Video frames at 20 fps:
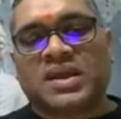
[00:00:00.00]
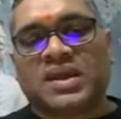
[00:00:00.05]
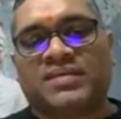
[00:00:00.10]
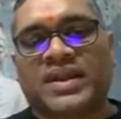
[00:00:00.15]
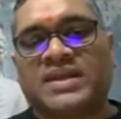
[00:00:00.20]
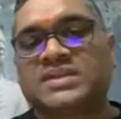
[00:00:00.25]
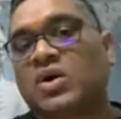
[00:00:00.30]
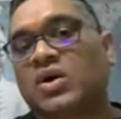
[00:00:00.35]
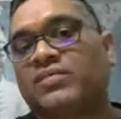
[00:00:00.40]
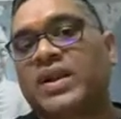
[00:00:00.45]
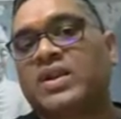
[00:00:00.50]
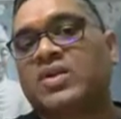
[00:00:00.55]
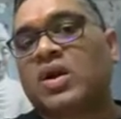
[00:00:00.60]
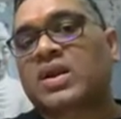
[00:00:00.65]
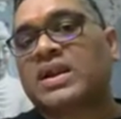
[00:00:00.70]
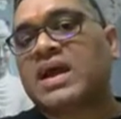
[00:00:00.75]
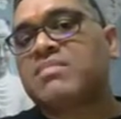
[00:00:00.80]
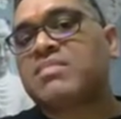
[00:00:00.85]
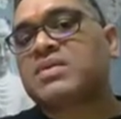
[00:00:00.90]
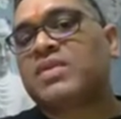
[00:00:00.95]
evidence of end
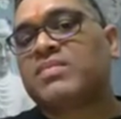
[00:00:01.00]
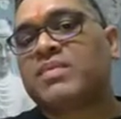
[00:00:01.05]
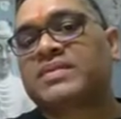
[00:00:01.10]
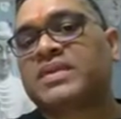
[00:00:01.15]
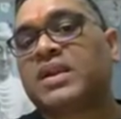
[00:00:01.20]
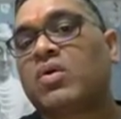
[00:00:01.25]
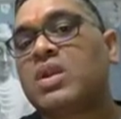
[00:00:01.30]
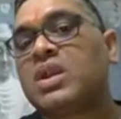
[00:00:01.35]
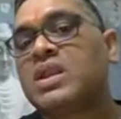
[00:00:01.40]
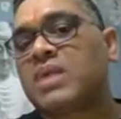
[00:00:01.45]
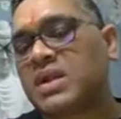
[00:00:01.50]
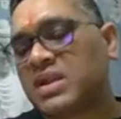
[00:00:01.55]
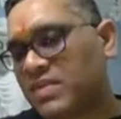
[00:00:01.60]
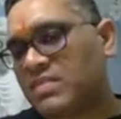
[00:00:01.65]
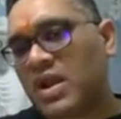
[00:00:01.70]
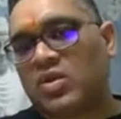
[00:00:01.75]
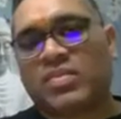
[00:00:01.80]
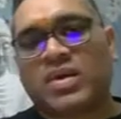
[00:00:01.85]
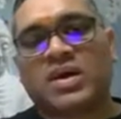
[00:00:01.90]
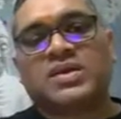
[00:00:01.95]
organ damage will be present only in
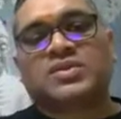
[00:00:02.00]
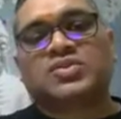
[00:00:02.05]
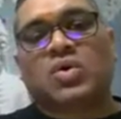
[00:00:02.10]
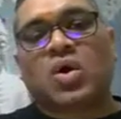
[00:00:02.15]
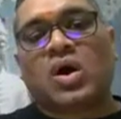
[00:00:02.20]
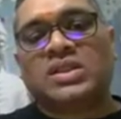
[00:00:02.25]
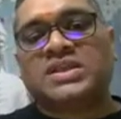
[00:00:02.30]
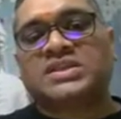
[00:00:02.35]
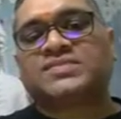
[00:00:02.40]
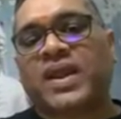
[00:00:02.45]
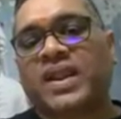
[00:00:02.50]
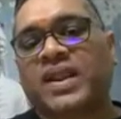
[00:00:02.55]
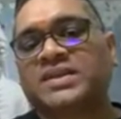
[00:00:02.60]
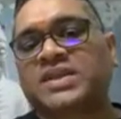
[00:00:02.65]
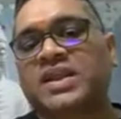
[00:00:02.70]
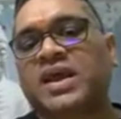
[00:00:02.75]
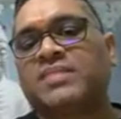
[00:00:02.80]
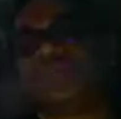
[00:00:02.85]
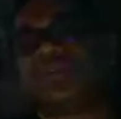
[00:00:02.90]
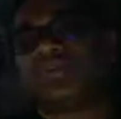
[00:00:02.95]
multiple myeloma. So all these
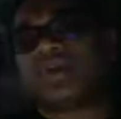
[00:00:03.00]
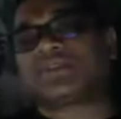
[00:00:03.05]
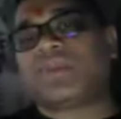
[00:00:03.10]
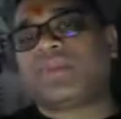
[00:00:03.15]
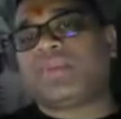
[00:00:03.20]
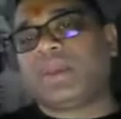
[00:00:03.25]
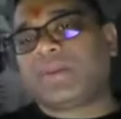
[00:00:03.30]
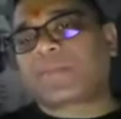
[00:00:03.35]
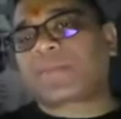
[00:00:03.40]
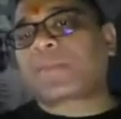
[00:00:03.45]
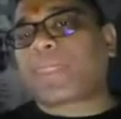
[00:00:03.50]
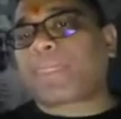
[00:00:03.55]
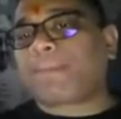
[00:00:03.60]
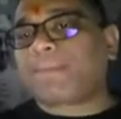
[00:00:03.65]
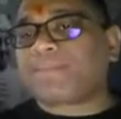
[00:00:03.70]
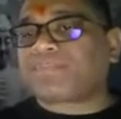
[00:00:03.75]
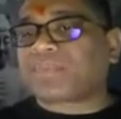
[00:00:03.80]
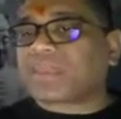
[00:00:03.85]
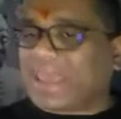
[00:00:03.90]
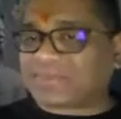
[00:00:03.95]
findings in MGUS will be
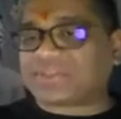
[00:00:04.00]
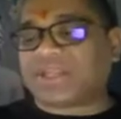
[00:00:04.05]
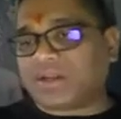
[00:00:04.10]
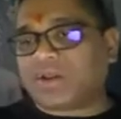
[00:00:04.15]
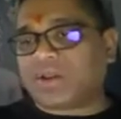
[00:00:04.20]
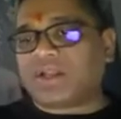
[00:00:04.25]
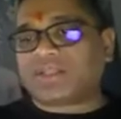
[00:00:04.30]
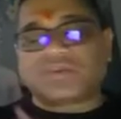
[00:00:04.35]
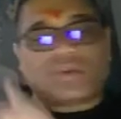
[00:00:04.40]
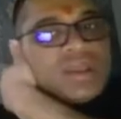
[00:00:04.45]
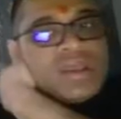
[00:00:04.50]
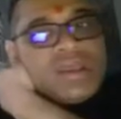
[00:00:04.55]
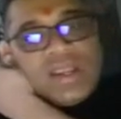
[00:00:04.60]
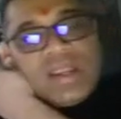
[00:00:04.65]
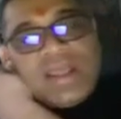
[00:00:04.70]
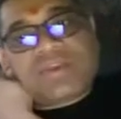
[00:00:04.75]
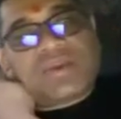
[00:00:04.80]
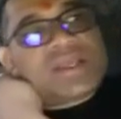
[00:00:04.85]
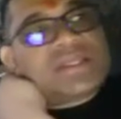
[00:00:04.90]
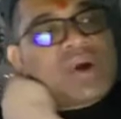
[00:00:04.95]
absent. Now understood?
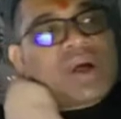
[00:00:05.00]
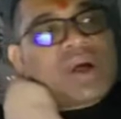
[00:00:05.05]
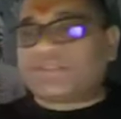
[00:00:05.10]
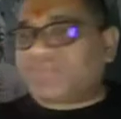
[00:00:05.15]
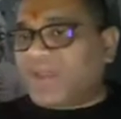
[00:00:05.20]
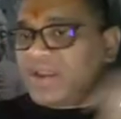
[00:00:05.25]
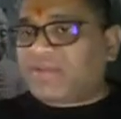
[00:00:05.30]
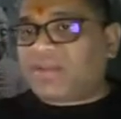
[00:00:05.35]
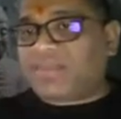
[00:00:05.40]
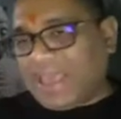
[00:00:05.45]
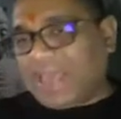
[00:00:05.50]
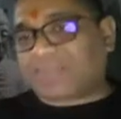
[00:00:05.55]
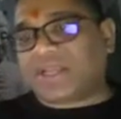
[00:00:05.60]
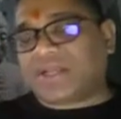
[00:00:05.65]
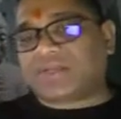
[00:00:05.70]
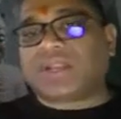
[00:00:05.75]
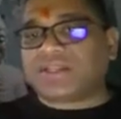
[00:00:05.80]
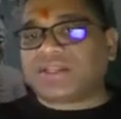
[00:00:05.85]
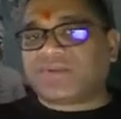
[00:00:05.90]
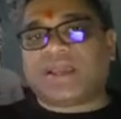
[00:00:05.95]
In MGUS, all these findings will be
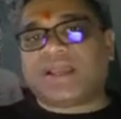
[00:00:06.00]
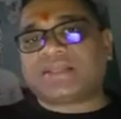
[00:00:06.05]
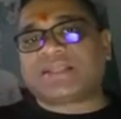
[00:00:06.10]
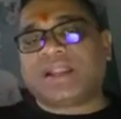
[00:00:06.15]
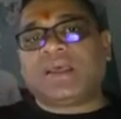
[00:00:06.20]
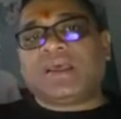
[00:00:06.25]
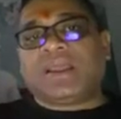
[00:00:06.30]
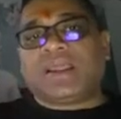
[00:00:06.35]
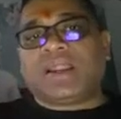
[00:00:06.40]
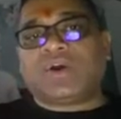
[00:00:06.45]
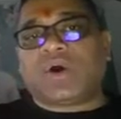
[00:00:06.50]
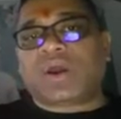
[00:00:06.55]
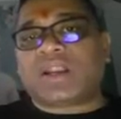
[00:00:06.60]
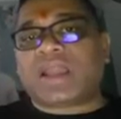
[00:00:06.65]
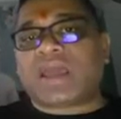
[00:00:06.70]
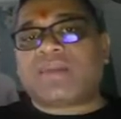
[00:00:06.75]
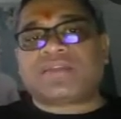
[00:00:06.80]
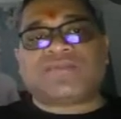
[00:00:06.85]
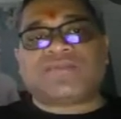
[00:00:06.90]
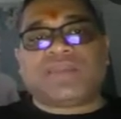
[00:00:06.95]
absent. So that is why I said end organ
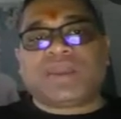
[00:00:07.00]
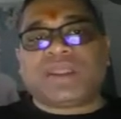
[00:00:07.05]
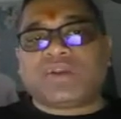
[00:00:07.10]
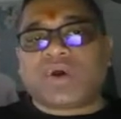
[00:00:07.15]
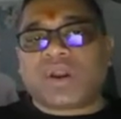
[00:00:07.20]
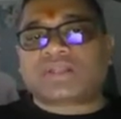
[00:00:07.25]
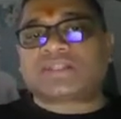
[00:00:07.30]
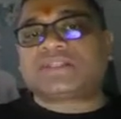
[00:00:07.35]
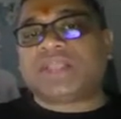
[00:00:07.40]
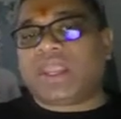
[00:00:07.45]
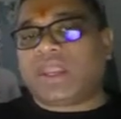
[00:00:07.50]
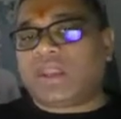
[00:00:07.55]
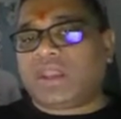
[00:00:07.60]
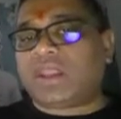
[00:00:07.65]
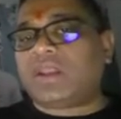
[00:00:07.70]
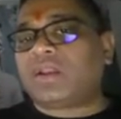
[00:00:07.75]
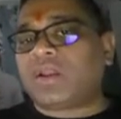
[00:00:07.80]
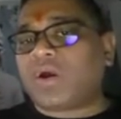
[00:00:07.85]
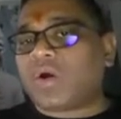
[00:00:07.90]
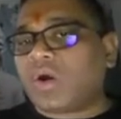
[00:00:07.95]
damage will be not seen
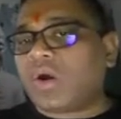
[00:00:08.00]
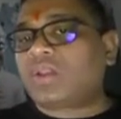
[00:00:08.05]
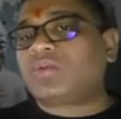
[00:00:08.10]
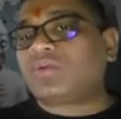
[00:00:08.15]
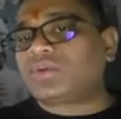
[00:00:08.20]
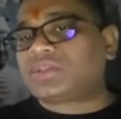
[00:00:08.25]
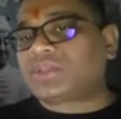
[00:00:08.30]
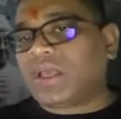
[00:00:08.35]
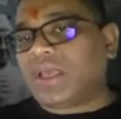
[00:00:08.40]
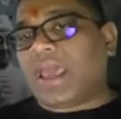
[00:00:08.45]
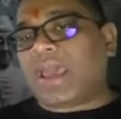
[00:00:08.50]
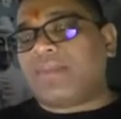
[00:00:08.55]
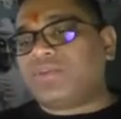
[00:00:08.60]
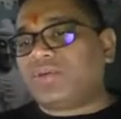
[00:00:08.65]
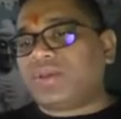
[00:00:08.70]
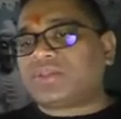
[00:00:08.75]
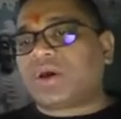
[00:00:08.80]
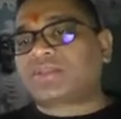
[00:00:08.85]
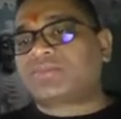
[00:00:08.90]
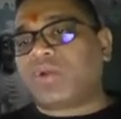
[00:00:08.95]
in all those
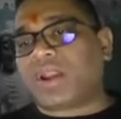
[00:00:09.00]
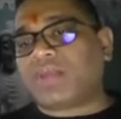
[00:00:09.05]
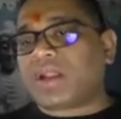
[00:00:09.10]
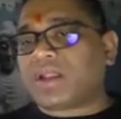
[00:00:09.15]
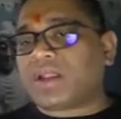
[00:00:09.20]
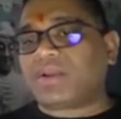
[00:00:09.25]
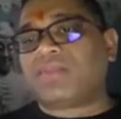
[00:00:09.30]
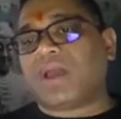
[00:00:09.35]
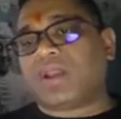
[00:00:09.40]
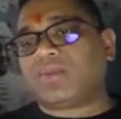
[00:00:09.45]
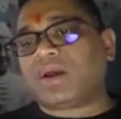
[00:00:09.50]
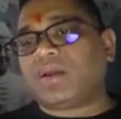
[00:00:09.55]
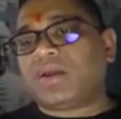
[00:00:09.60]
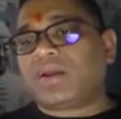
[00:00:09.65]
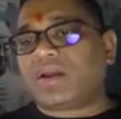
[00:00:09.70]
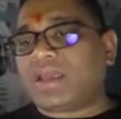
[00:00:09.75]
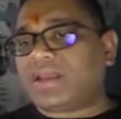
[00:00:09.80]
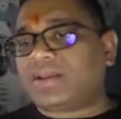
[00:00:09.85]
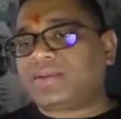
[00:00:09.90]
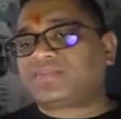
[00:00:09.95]
MGUS or smoldering multiple myeloma.
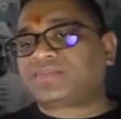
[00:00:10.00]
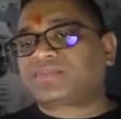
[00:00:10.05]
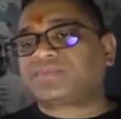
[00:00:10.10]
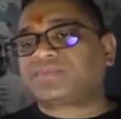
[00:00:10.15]
Clear?